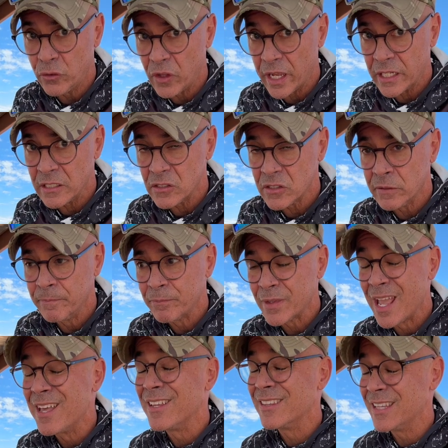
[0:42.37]
seconds.
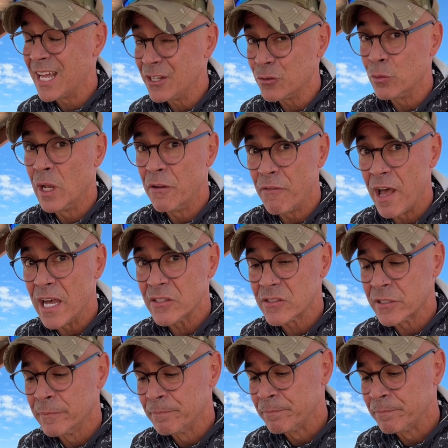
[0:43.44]
That is really fast.